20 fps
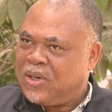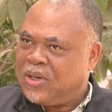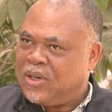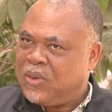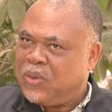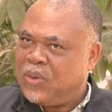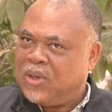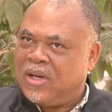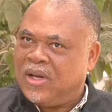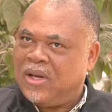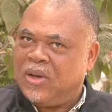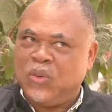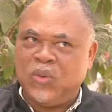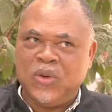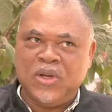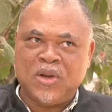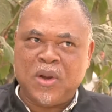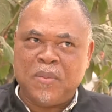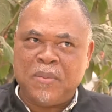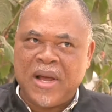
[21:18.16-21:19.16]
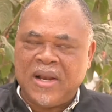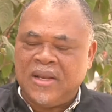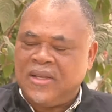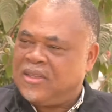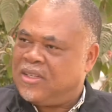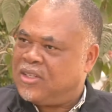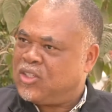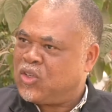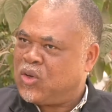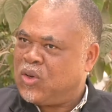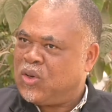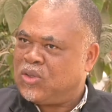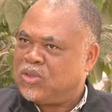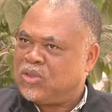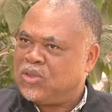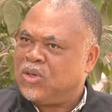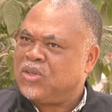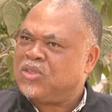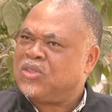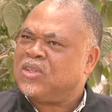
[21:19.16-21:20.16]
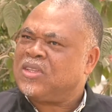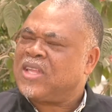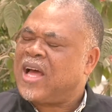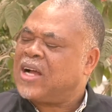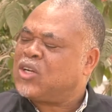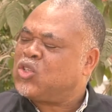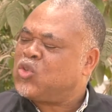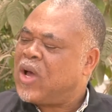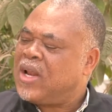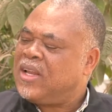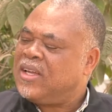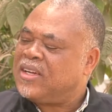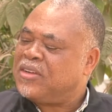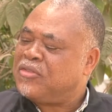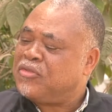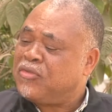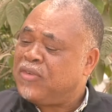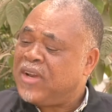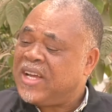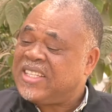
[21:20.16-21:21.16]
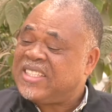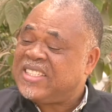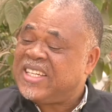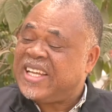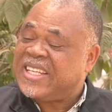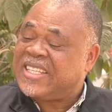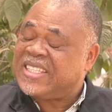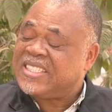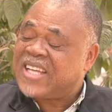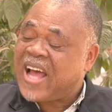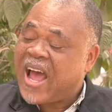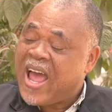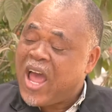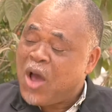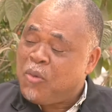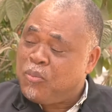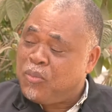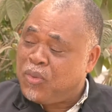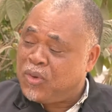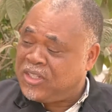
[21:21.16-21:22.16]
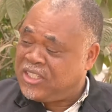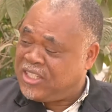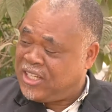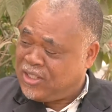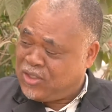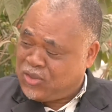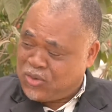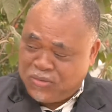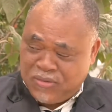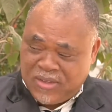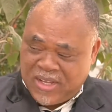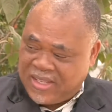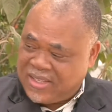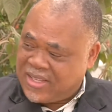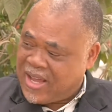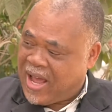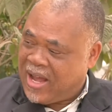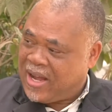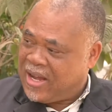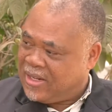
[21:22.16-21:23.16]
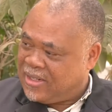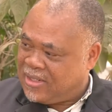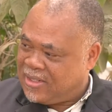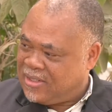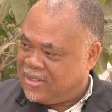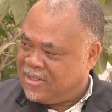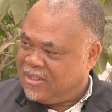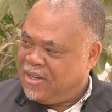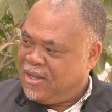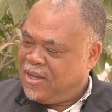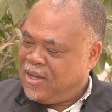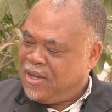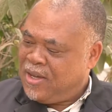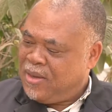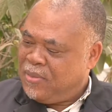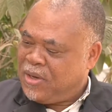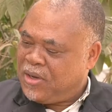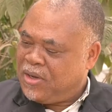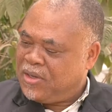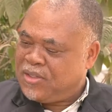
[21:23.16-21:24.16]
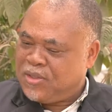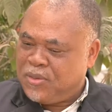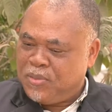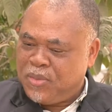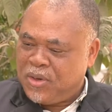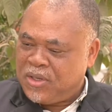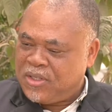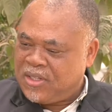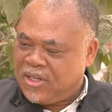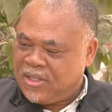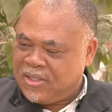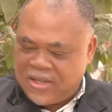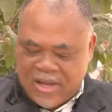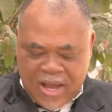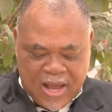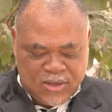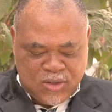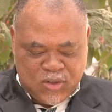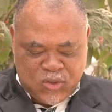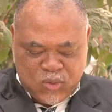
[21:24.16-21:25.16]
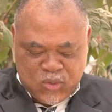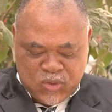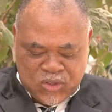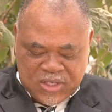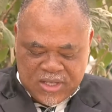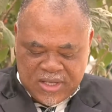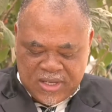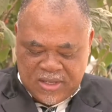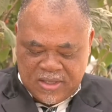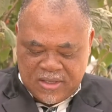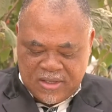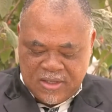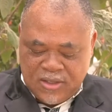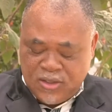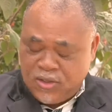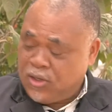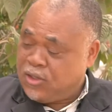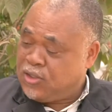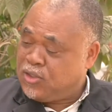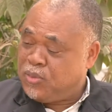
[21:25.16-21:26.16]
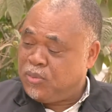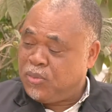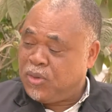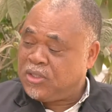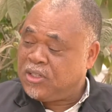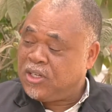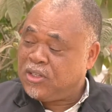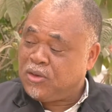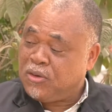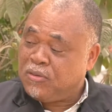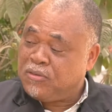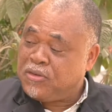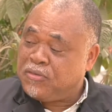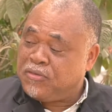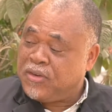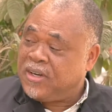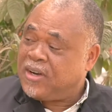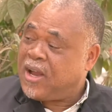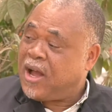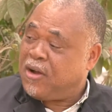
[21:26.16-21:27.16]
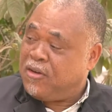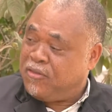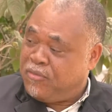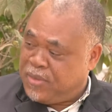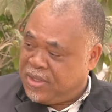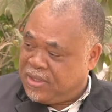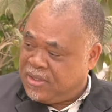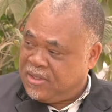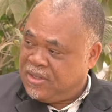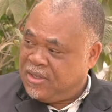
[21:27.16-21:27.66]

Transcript: we normally discuss, does not actually reflect the entire budget of the entire country. Because the budget, as you see it, is just the budget of the federal government,